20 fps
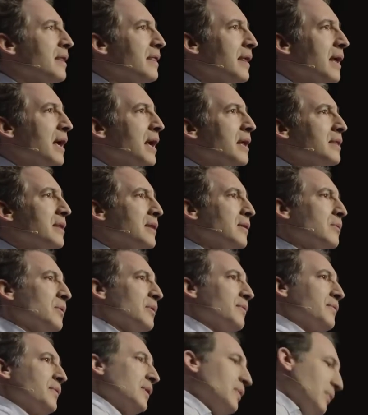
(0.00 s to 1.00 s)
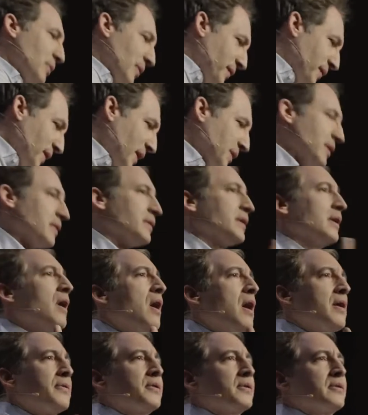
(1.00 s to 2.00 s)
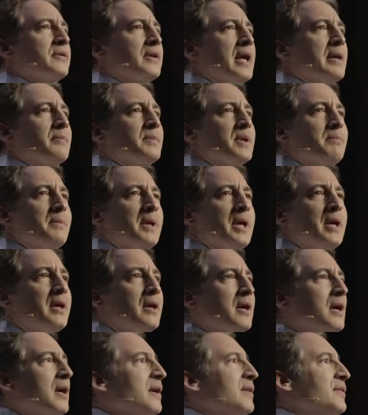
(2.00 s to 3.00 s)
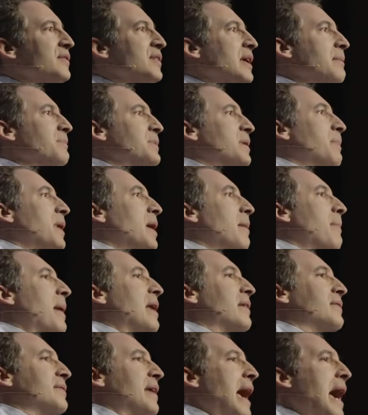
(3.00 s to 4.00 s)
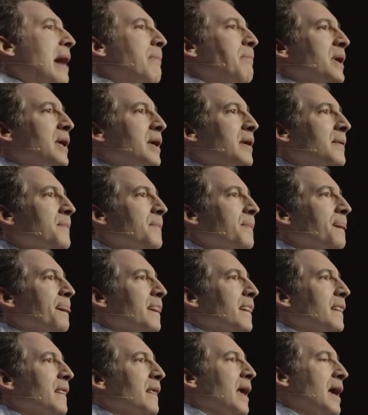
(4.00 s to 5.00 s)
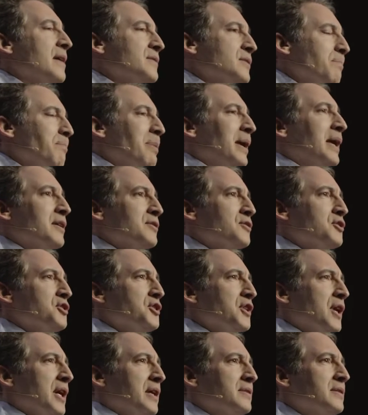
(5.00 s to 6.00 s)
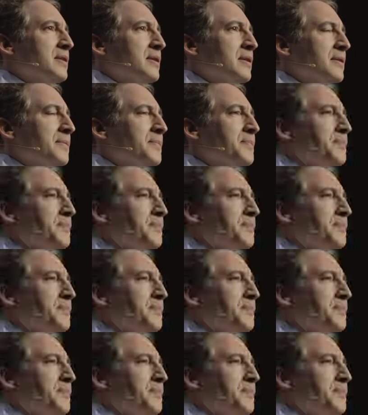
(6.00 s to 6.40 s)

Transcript: that the reviewer felt that the author, namely me, seemed to be about as happy as a pig in shit.